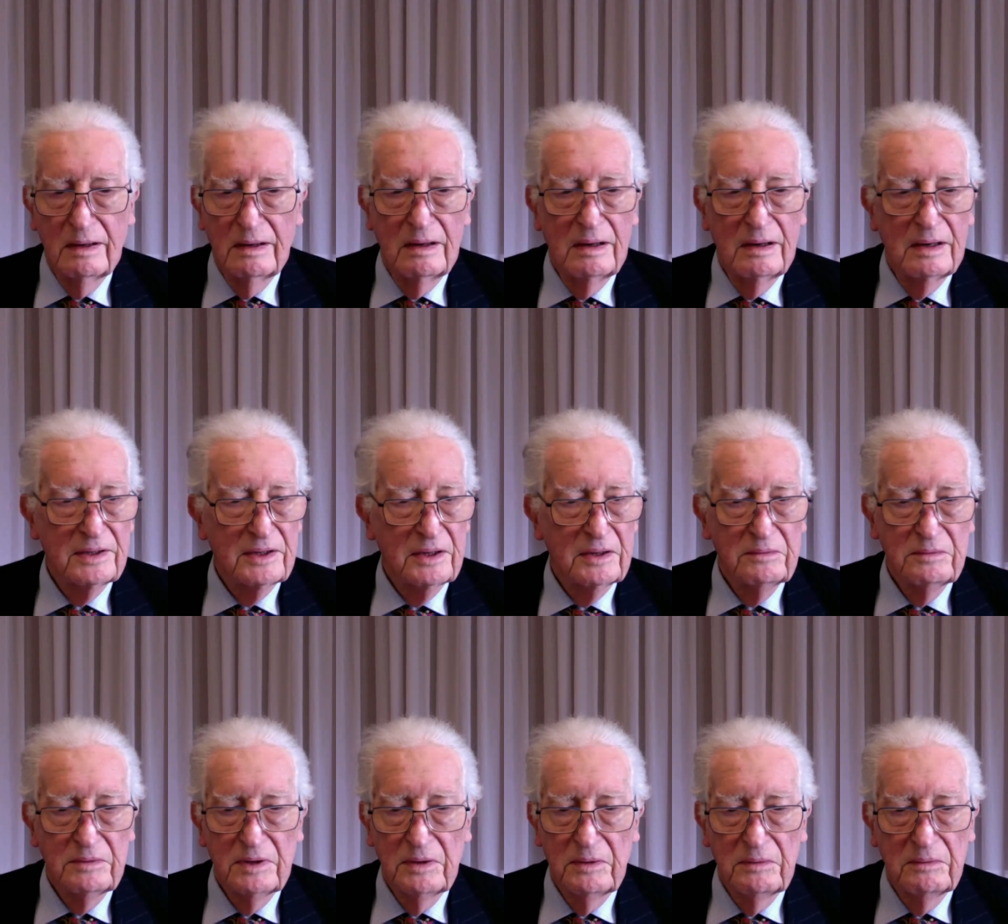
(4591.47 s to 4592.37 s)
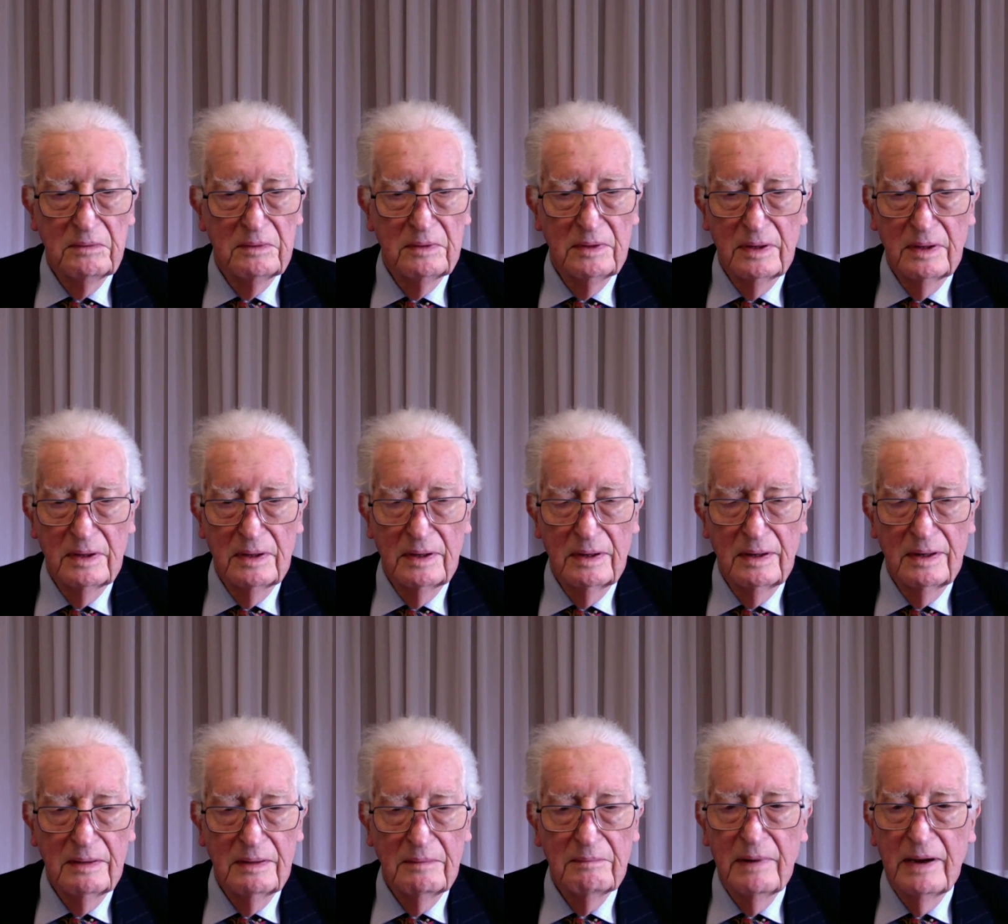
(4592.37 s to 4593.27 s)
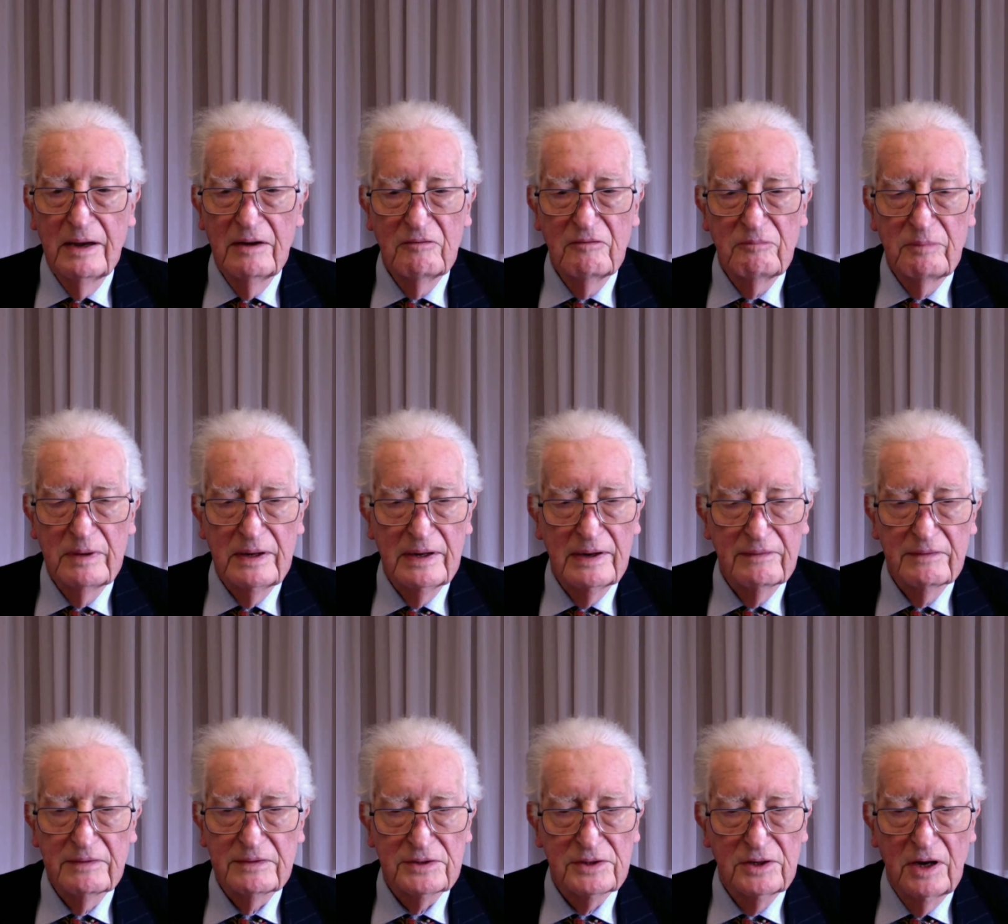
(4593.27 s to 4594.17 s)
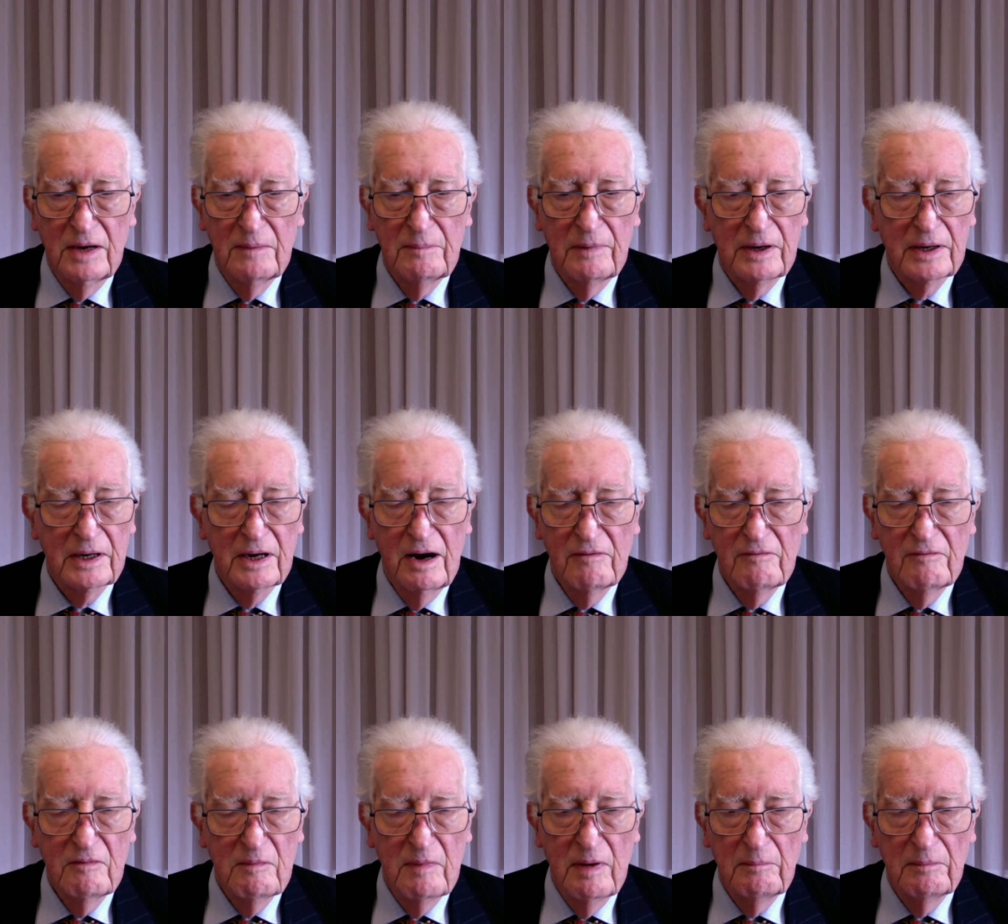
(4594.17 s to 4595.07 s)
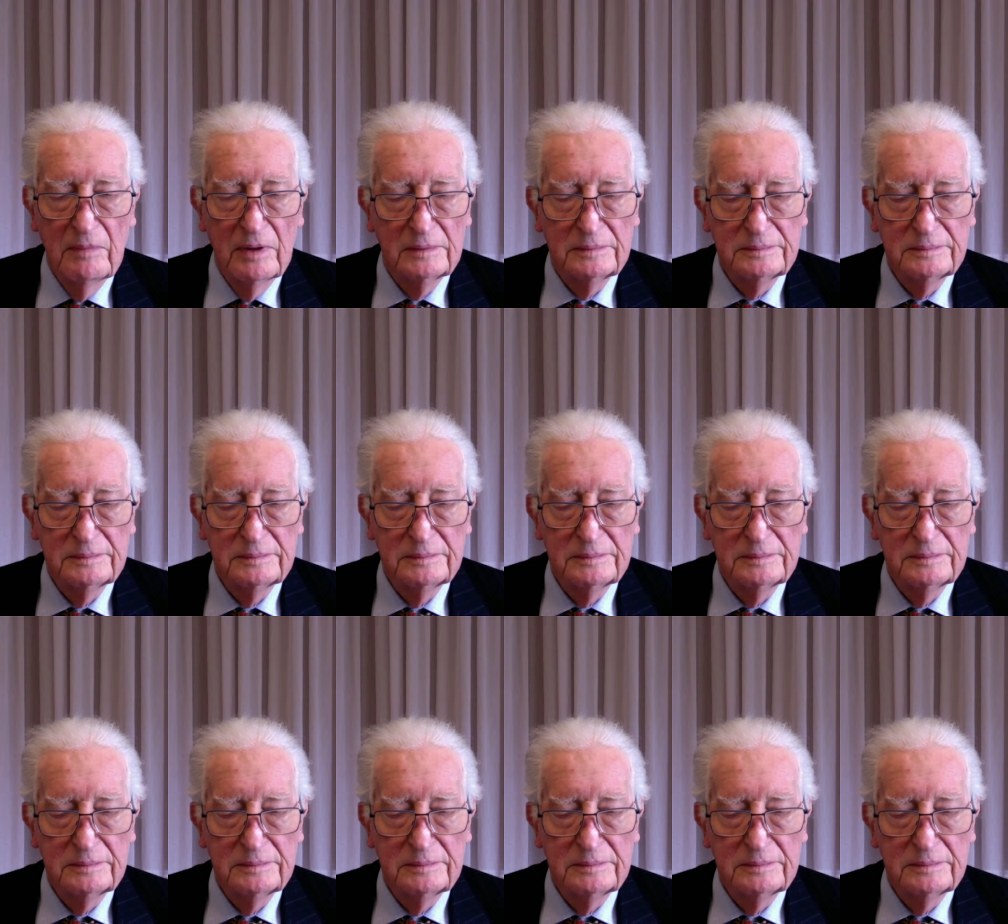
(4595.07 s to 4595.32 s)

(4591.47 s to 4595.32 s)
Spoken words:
I don't know. It may have been at the time. I can't remember.